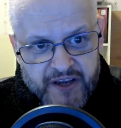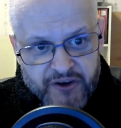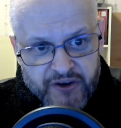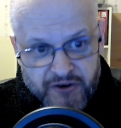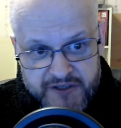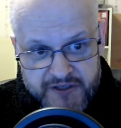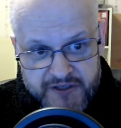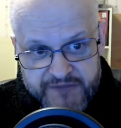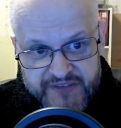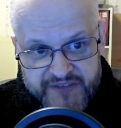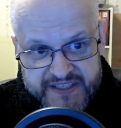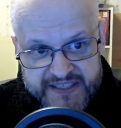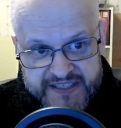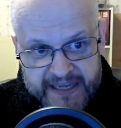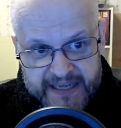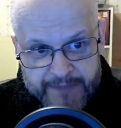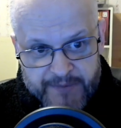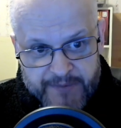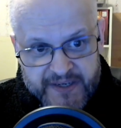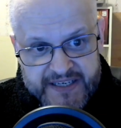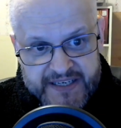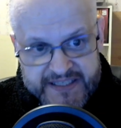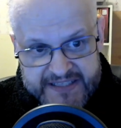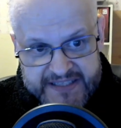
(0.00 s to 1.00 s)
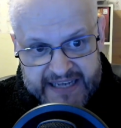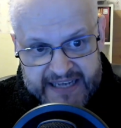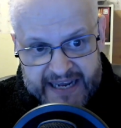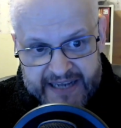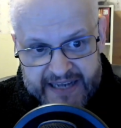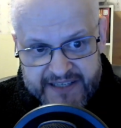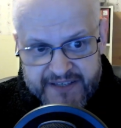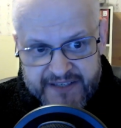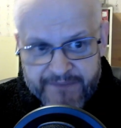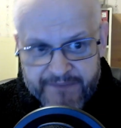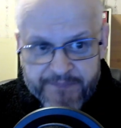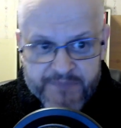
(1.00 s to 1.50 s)
Jos Verstappen, his
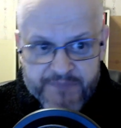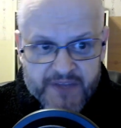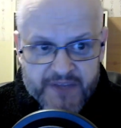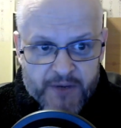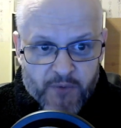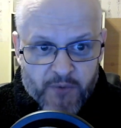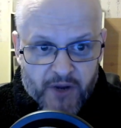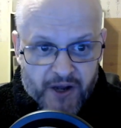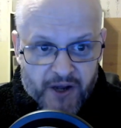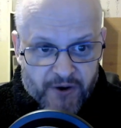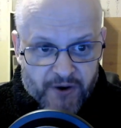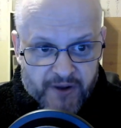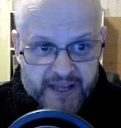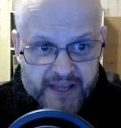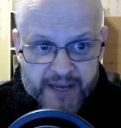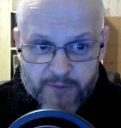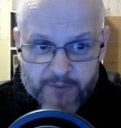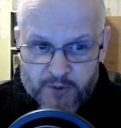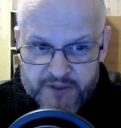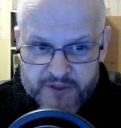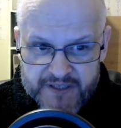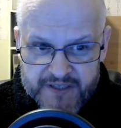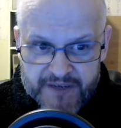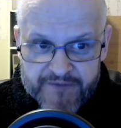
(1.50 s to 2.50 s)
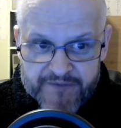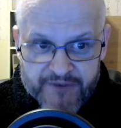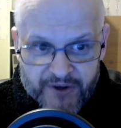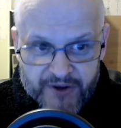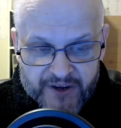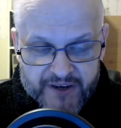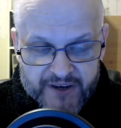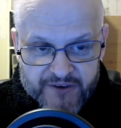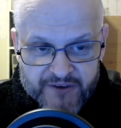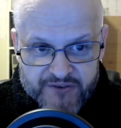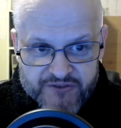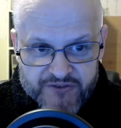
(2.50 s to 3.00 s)
dad, well, he wasn't a
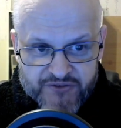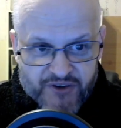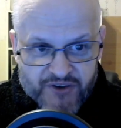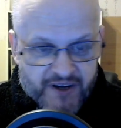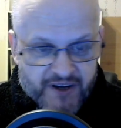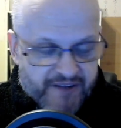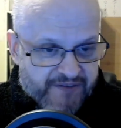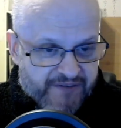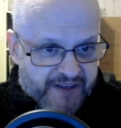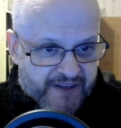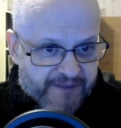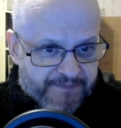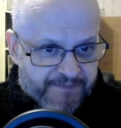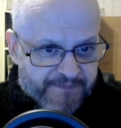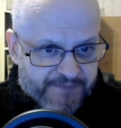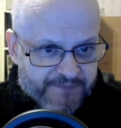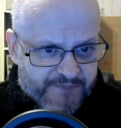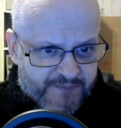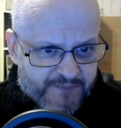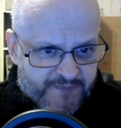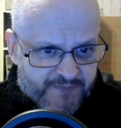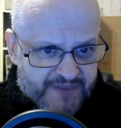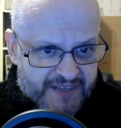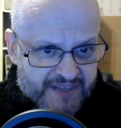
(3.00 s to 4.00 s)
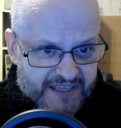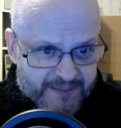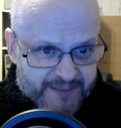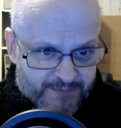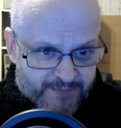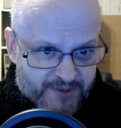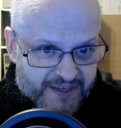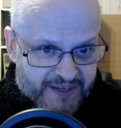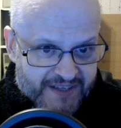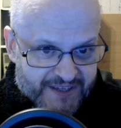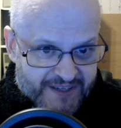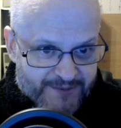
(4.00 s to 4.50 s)
very good driver. Let's
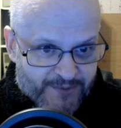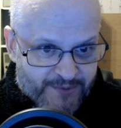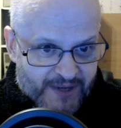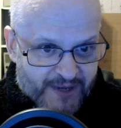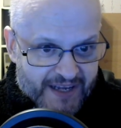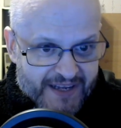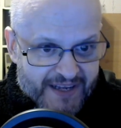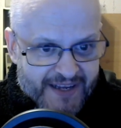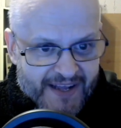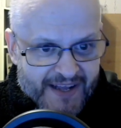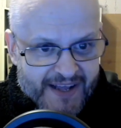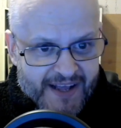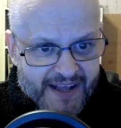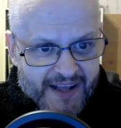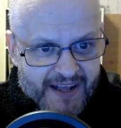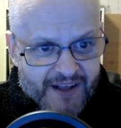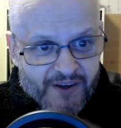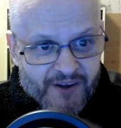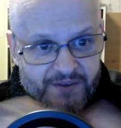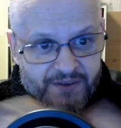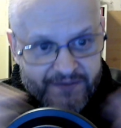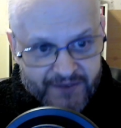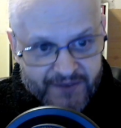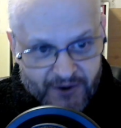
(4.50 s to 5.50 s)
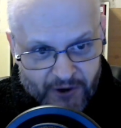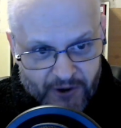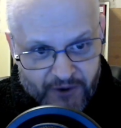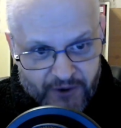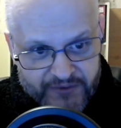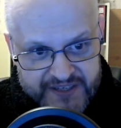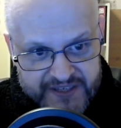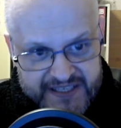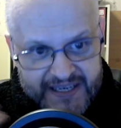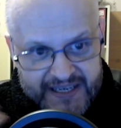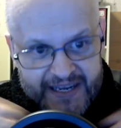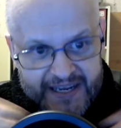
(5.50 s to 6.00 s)
put it this way.
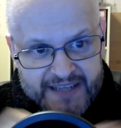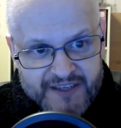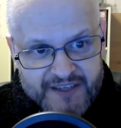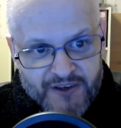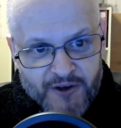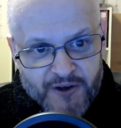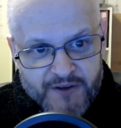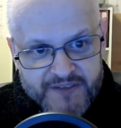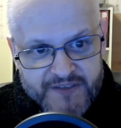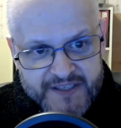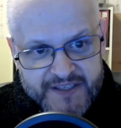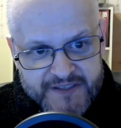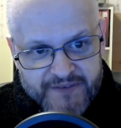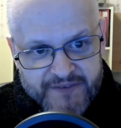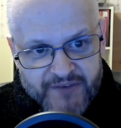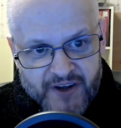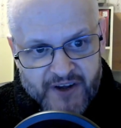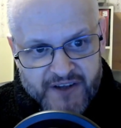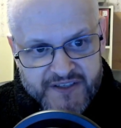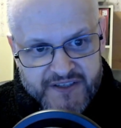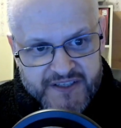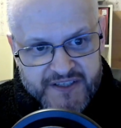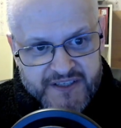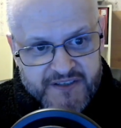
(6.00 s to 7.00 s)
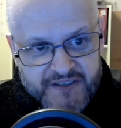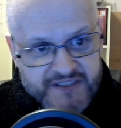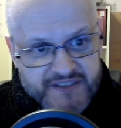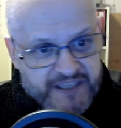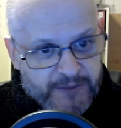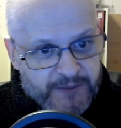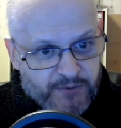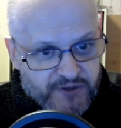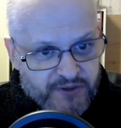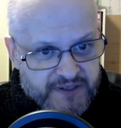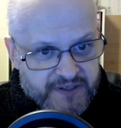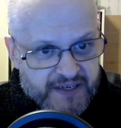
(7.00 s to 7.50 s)
Obviously, he had a lot of disadvantages because
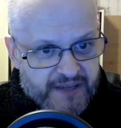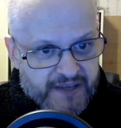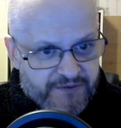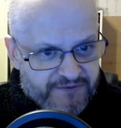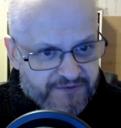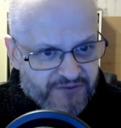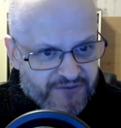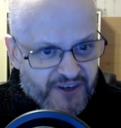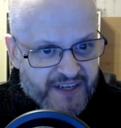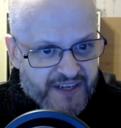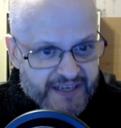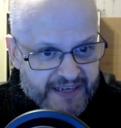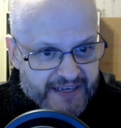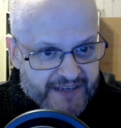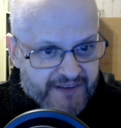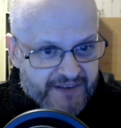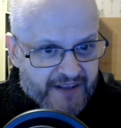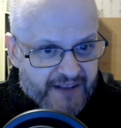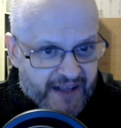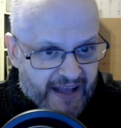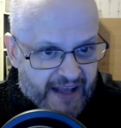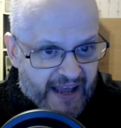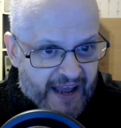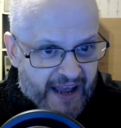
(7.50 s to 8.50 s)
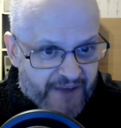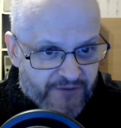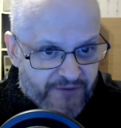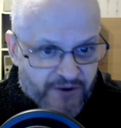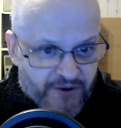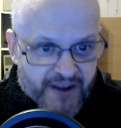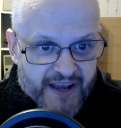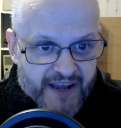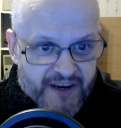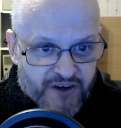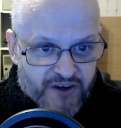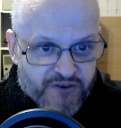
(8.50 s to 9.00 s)
he wasn't really ever
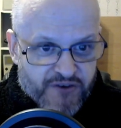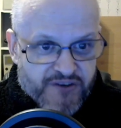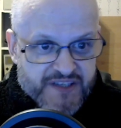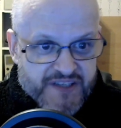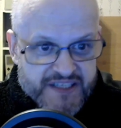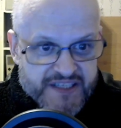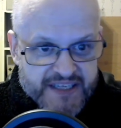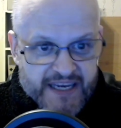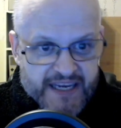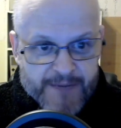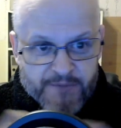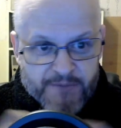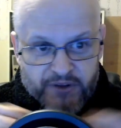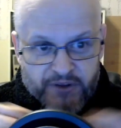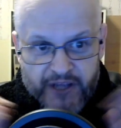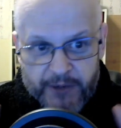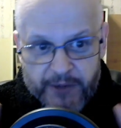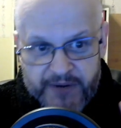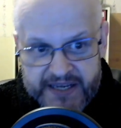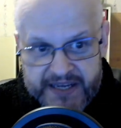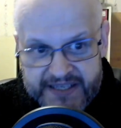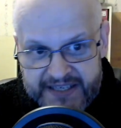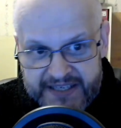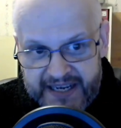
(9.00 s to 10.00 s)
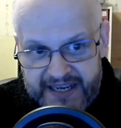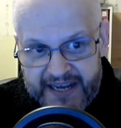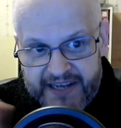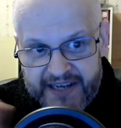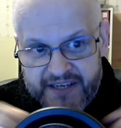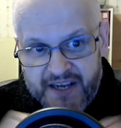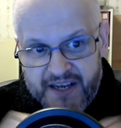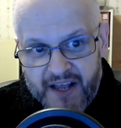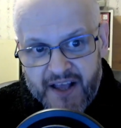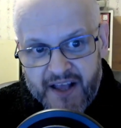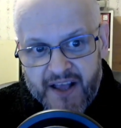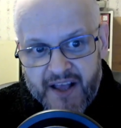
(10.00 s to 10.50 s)
in a good team, although he
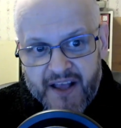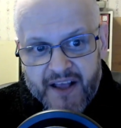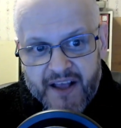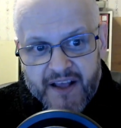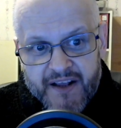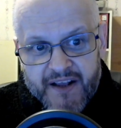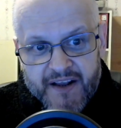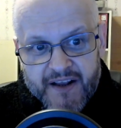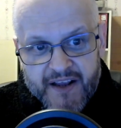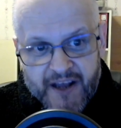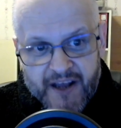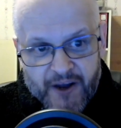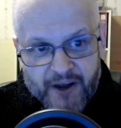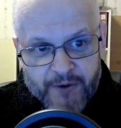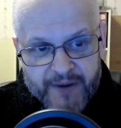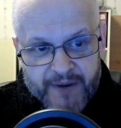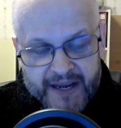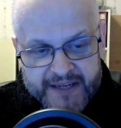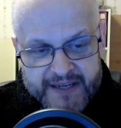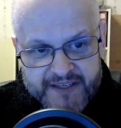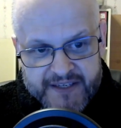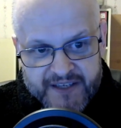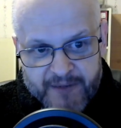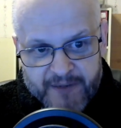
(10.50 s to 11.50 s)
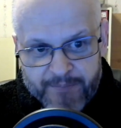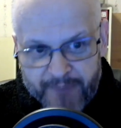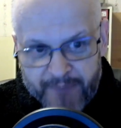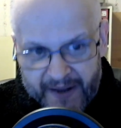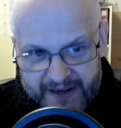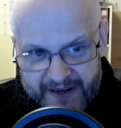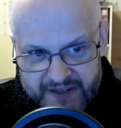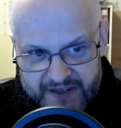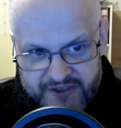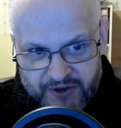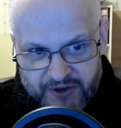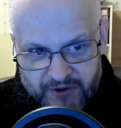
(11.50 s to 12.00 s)
did go into the
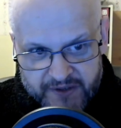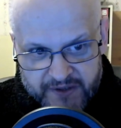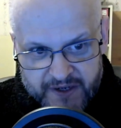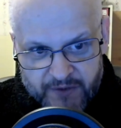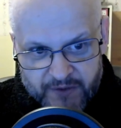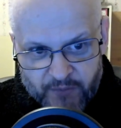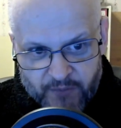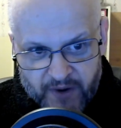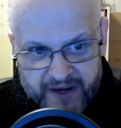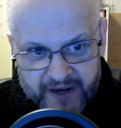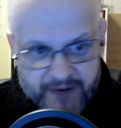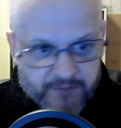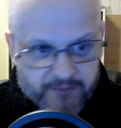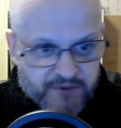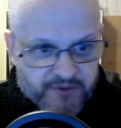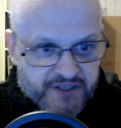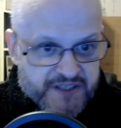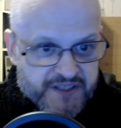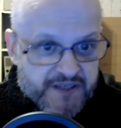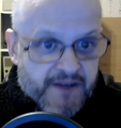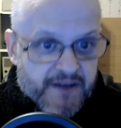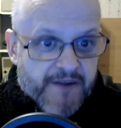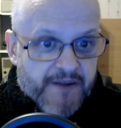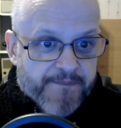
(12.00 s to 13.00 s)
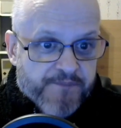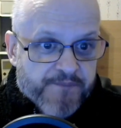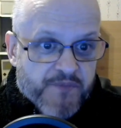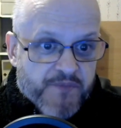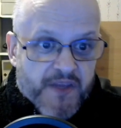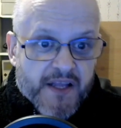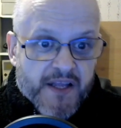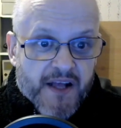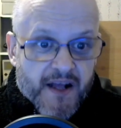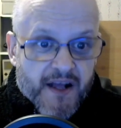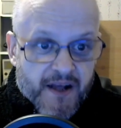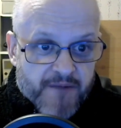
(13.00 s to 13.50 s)
Benetton when it was
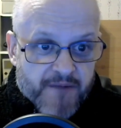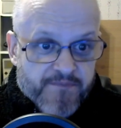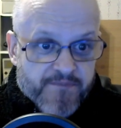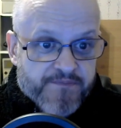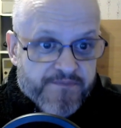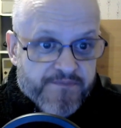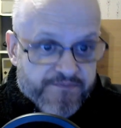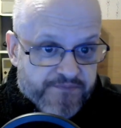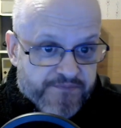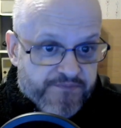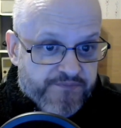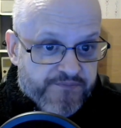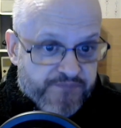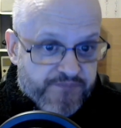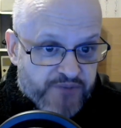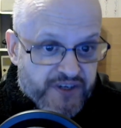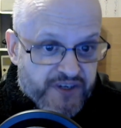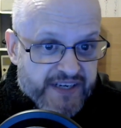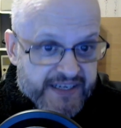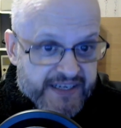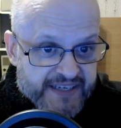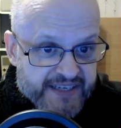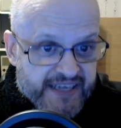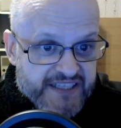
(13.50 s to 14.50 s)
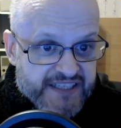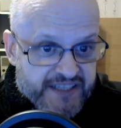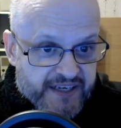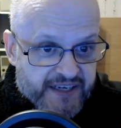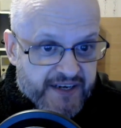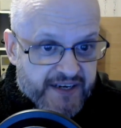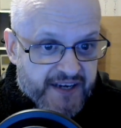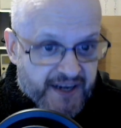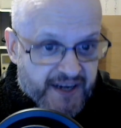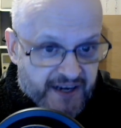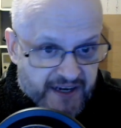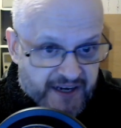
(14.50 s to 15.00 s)
a pretty
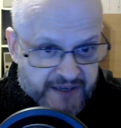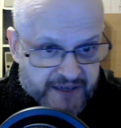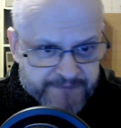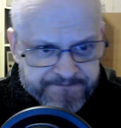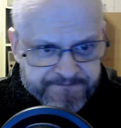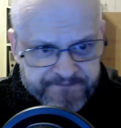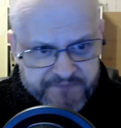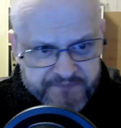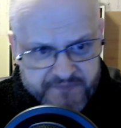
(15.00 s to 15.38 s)
decent car.